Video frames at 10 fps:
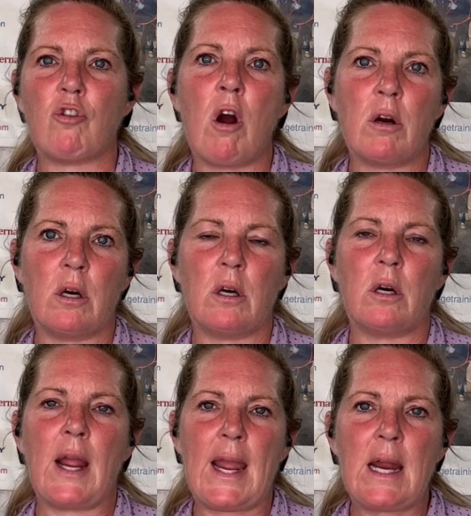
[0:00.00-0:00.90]

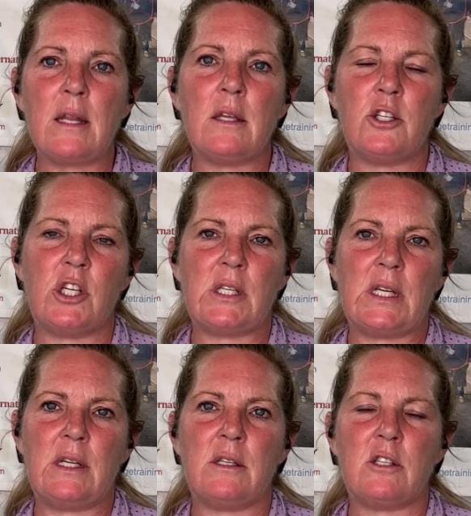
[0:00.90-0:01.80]
stronger aid than just
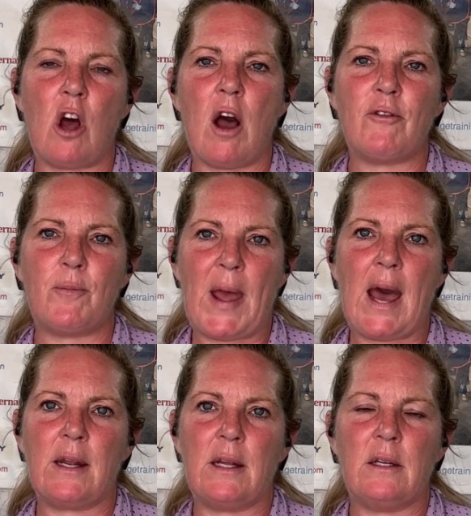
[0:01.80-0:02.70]
his soft
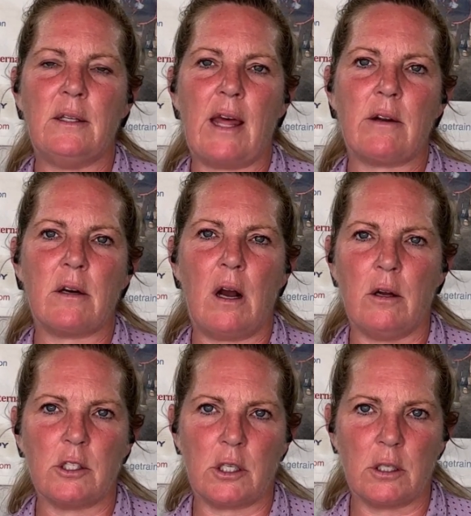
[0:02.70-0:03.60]
padded leather
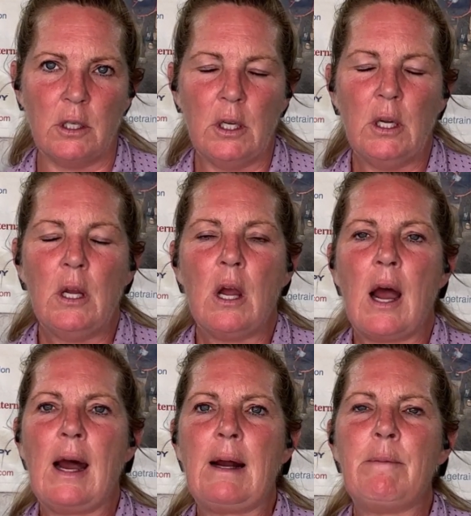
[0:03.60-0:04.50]
halter.
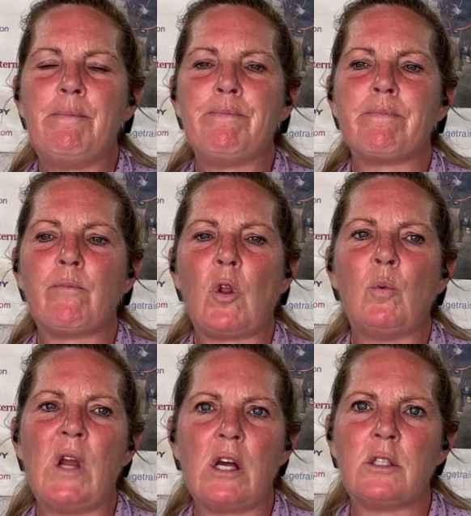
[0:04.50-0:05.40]
Um,
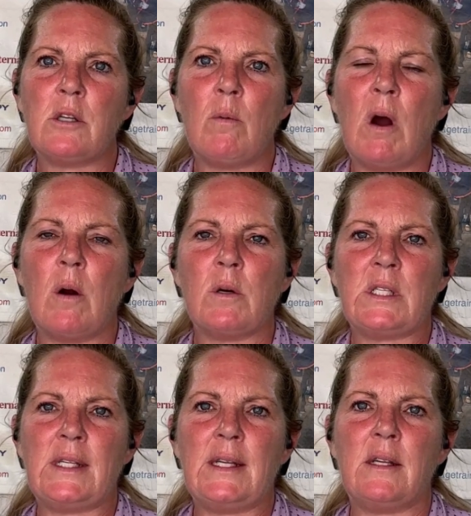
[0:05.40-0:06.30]
we also don't want
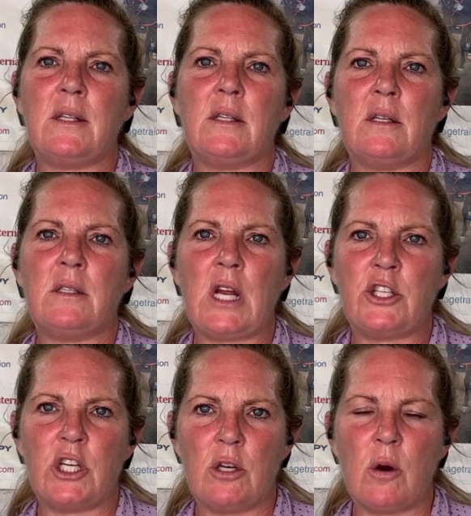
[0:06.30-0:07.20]
horses
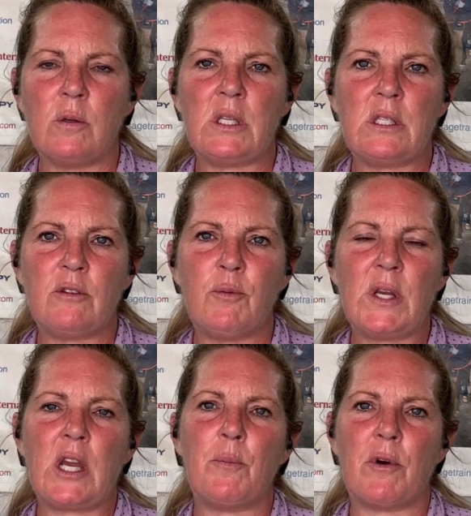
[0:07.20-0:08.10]
touching noses if
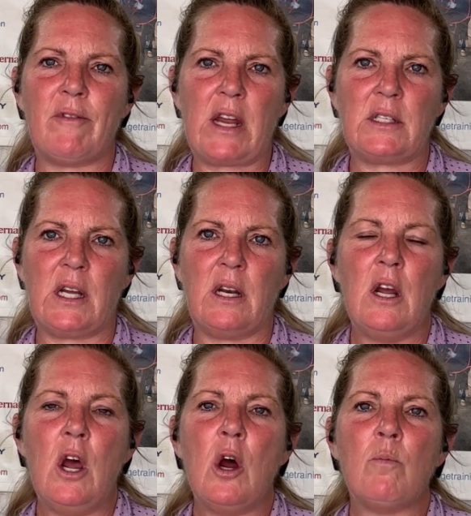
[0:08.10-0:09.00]
we can prevent it.
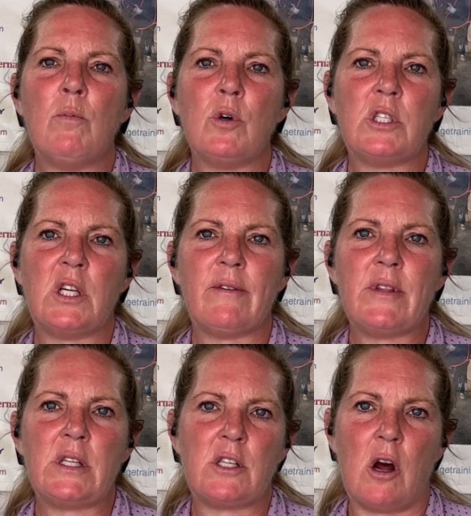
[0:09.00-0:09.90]
Most
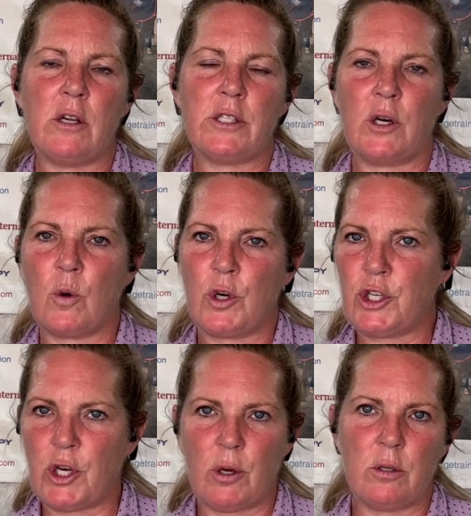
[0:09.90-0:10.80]
of the stalls at horse
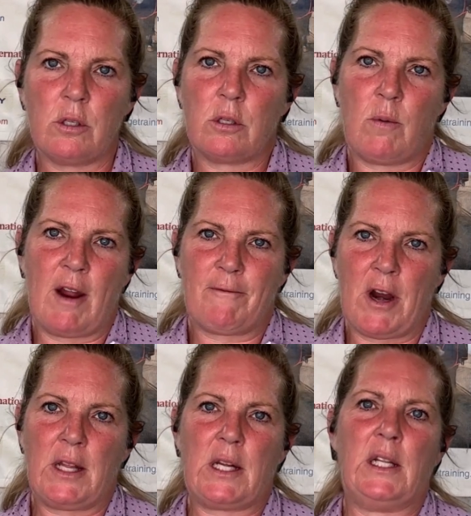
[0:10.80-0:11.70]
shows, quite
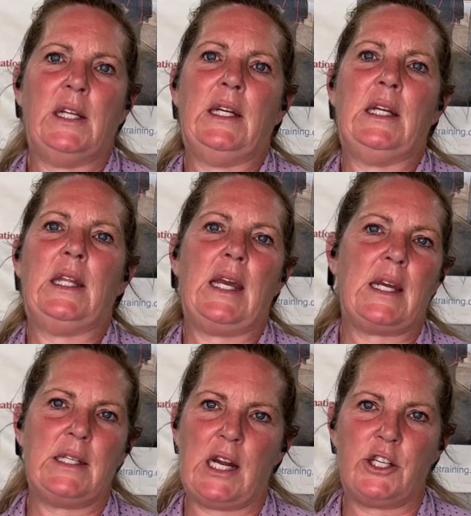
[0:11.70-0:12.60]
frankly, they
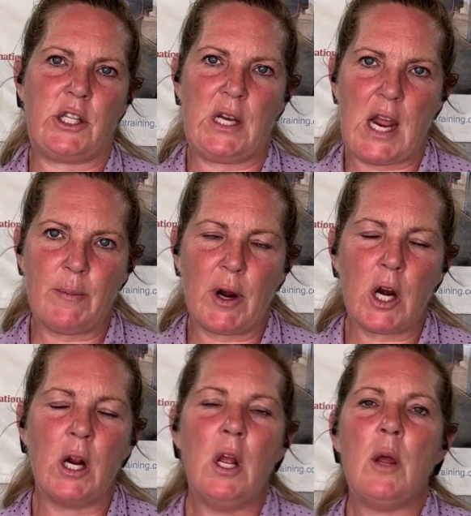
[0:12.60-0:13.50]
can touch the
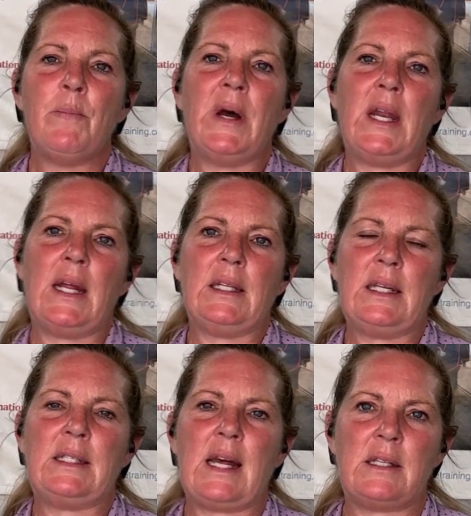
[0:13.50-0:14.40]
neighbor, but at
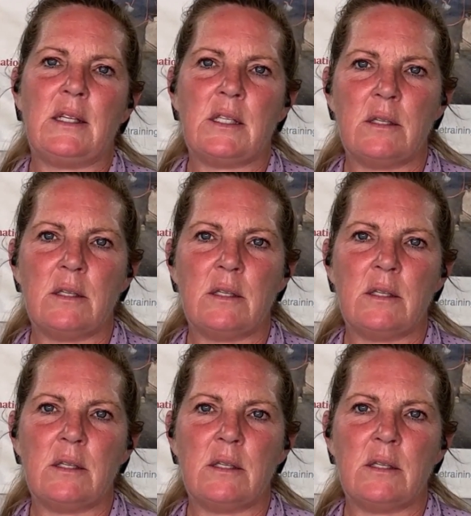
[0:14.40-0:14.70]
least that's a